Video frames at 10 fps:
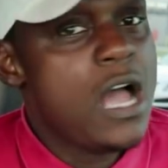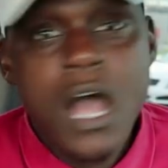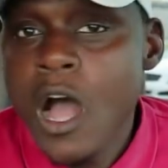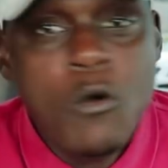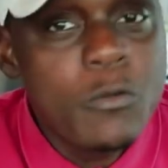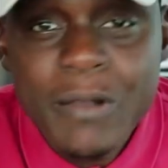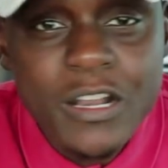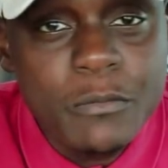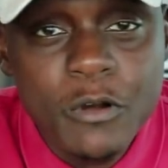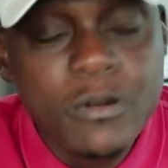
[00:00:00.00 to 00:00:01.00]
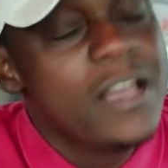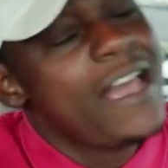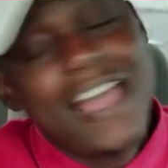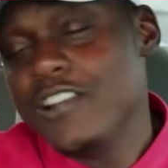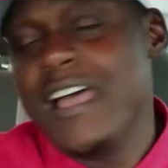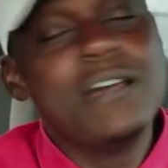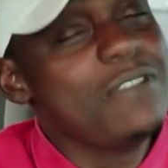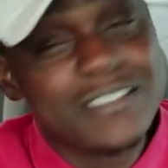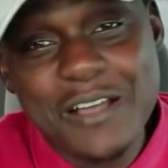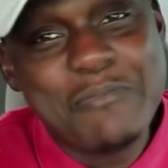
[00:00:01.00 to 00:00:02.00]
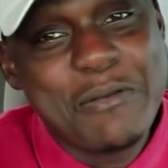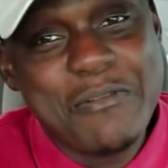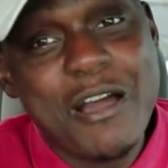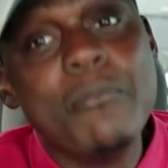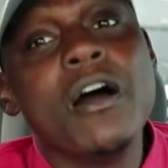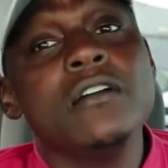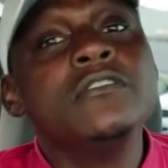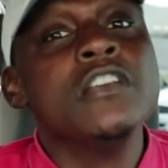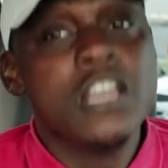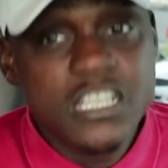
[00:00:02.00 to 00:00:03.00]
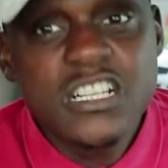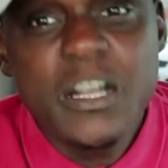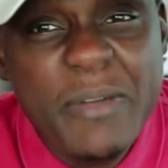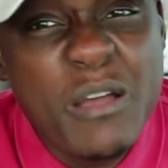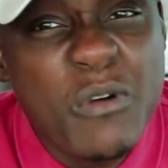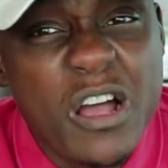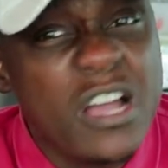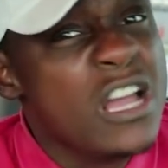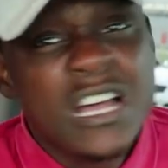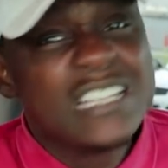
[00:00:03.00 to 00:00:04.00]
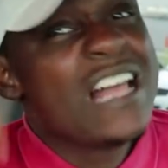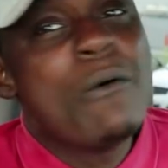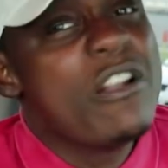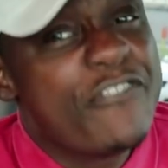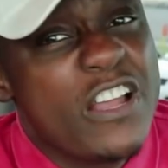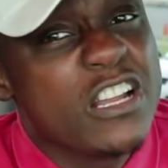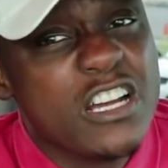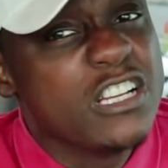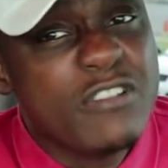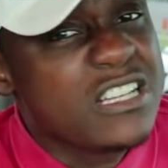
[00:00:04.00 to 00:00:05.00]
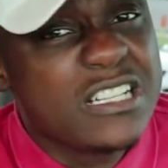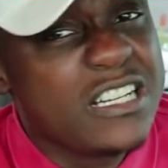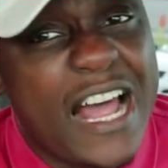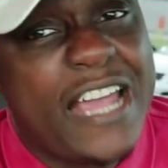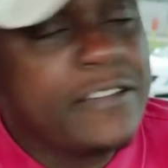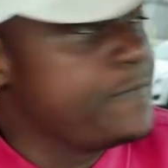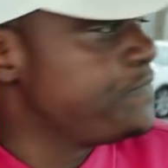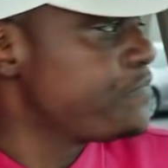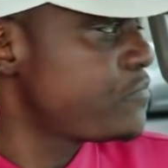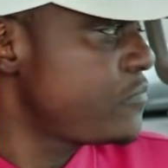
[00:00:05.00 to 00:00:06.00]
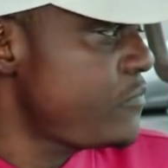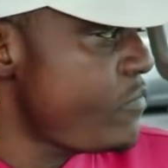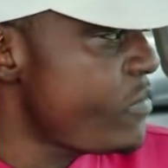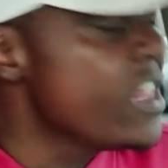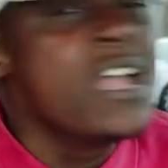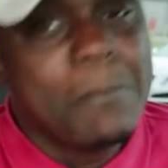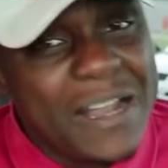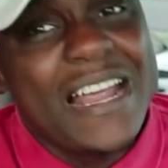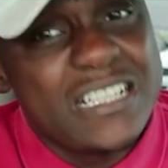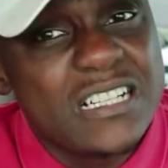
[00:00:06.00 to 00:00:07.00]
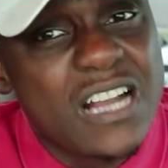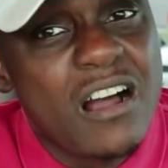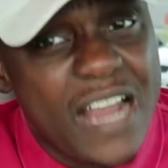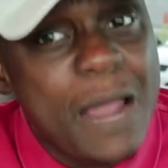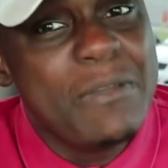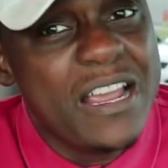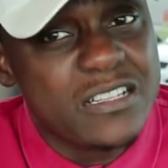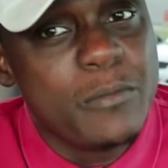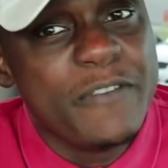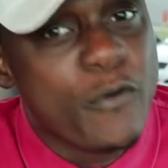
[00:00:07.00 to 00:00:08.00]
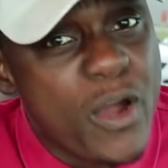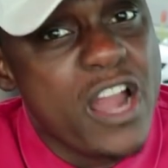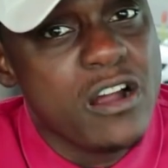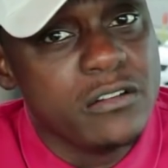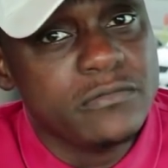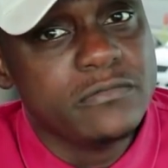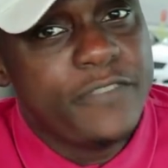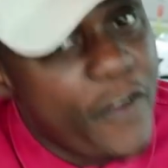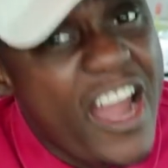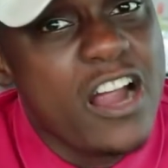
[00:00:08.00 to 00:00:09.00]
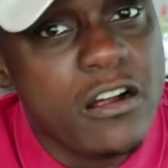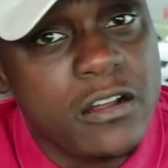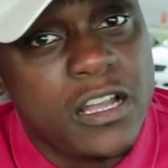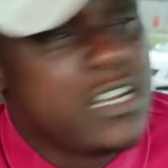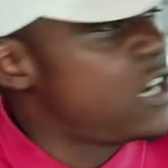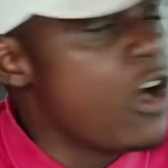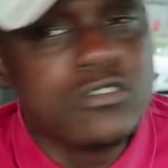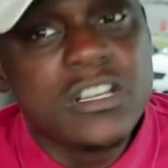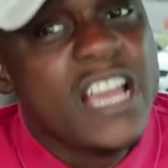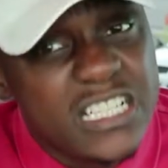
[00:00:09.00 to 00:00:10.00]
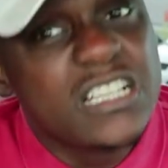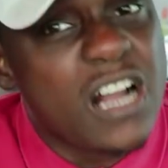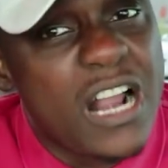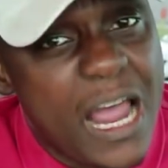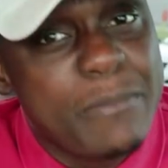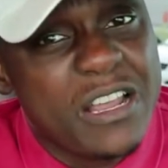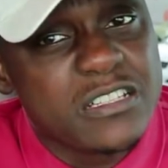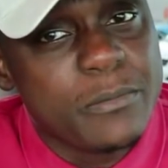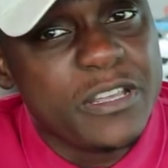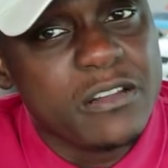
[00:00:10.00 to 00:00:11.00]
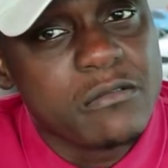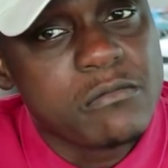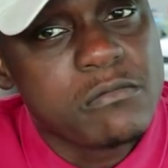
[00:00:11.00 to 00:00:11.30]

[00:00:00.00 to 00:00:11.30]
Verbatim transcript: I don't want to play no more. Ain't no ambulance come pick me up, but it should have been one. Because I wasn't feeling good the rest of the night. My dad should have called an ambulance on me, for real. For real. And the coach, he should have called an ambulance on me.